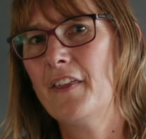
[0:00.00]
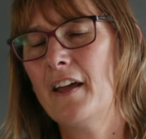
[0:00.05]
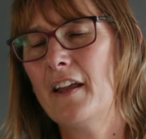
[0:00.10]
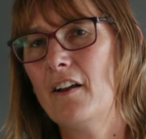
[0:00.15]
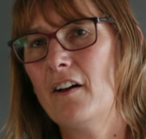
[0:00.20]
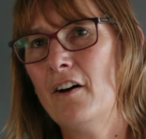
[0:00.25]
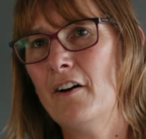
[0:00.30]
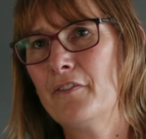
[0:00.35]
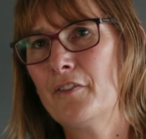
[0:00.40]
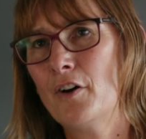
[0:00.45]

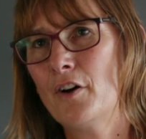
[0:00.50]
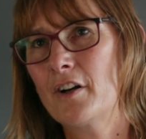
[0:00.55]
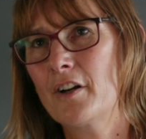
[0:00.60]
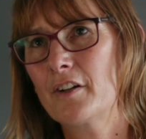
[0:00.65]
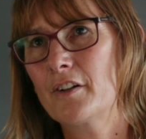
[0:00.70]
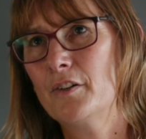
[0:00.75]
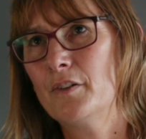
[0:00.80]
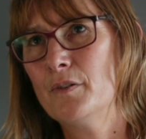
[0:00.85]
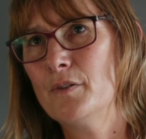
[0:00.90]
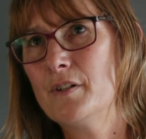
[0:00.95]
that I've got a
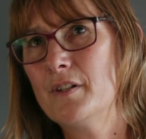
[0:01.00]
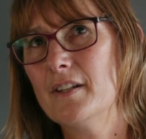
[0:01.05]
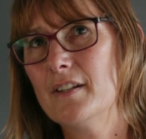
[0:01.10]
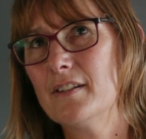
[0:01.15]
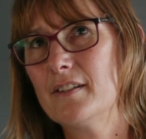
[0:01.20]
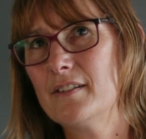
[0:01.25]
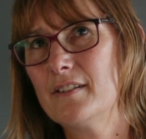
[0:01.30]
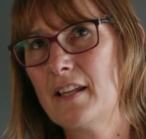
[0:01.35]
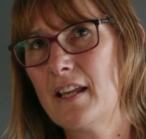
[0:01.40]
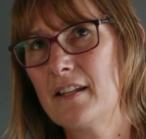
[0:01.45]
good
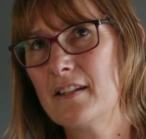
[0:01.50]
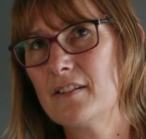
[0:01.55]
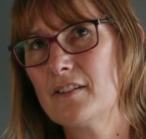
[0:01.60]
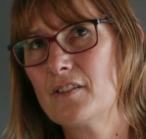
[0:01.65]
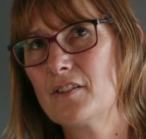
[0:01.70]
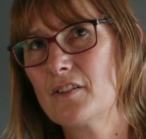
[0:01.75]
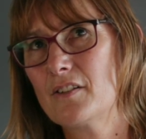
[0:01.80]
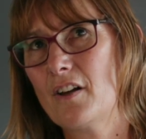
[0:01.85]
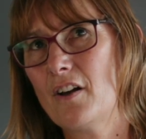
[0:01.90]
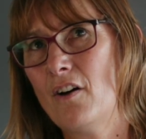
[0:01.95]

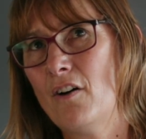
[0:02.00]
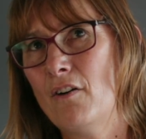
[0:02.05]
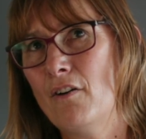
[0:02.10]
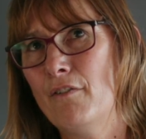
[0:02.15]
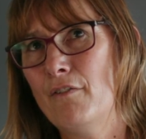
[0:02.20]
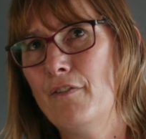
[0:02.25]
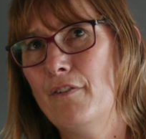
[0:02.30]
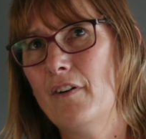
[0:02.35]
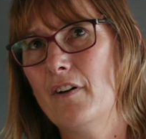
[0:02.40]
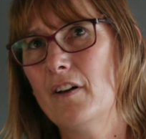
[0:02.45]
sense
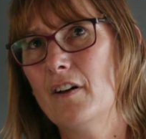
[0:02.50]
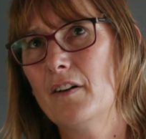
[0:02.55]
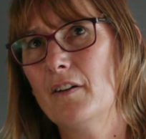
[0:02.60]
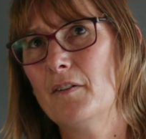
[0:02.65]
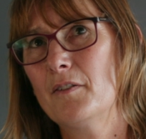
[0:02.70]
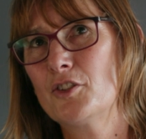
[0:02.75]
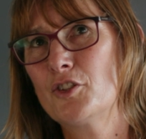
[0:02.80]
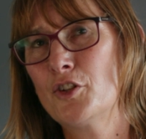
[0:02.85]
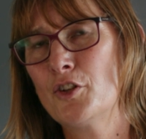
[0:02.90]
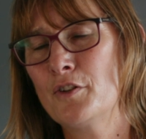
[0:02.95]
of
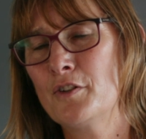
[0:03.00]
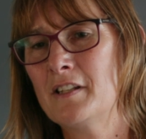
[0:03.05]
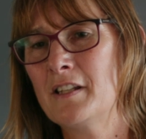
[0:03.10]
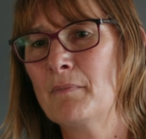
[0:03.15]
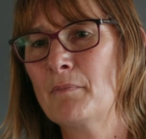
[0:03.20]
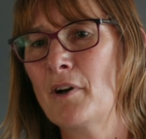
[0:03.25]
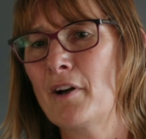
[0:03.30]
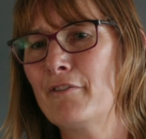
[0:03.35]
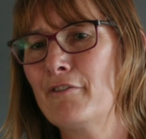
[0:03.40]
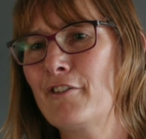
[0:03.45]

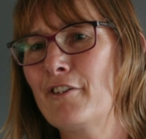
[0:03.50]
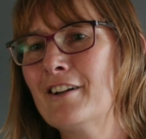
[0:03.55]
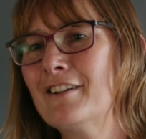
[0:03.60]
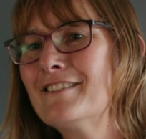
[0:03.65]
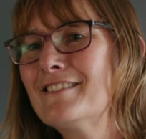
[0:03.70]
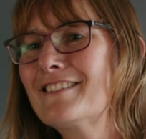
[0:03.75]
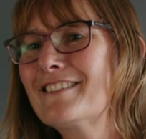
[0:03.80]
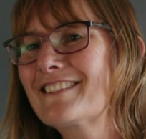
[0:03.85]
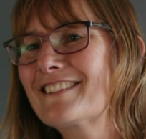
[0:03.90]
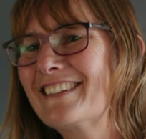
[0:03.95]
choosing my
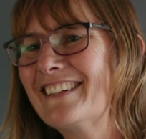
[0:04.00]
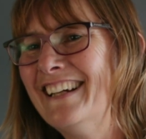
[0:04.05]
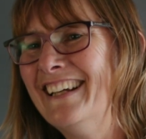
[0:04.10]
friends.